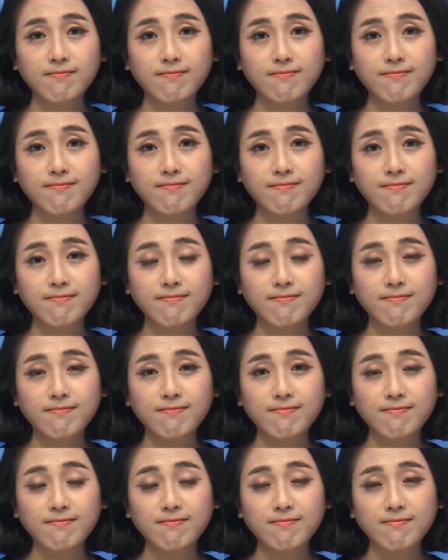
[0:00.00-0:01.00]

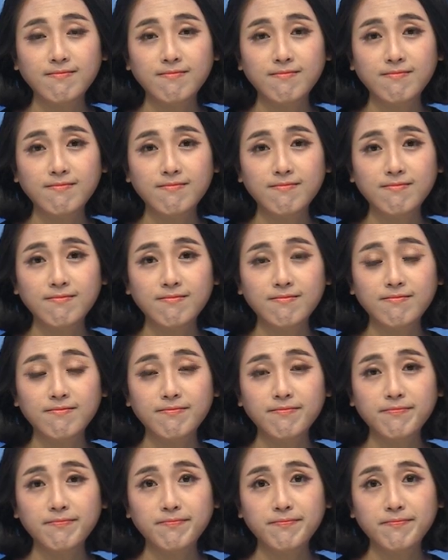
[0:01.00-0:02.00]

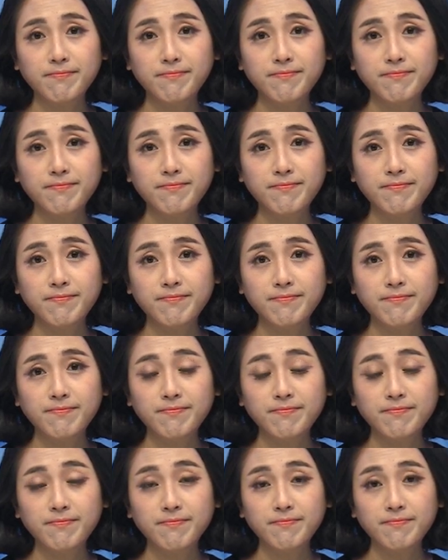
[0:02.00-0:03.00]

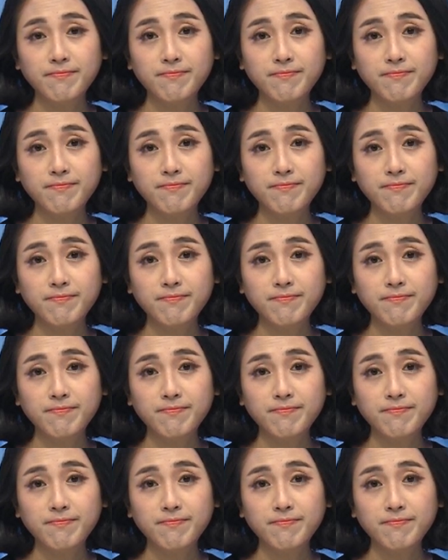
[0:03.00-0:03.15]
The person shown says nothing.